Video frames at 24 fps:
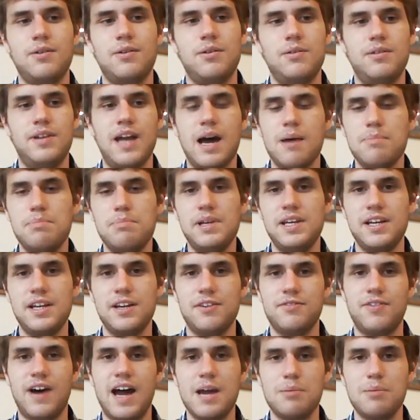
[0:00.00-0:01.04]
not being
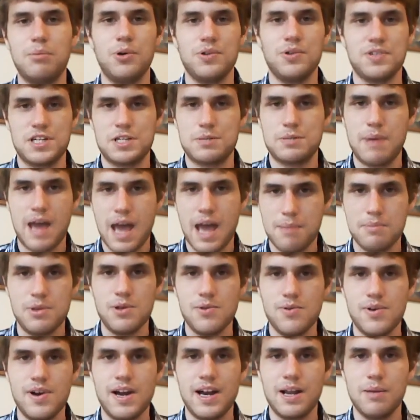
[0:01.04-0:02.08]
viable as a spam
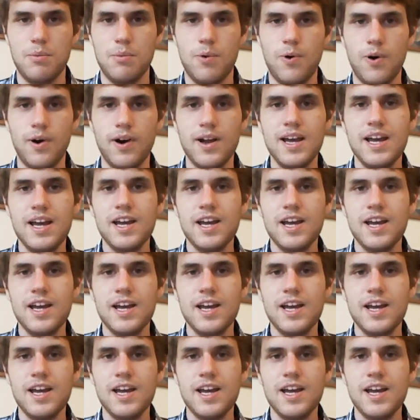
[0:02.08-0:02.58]
unit anymore,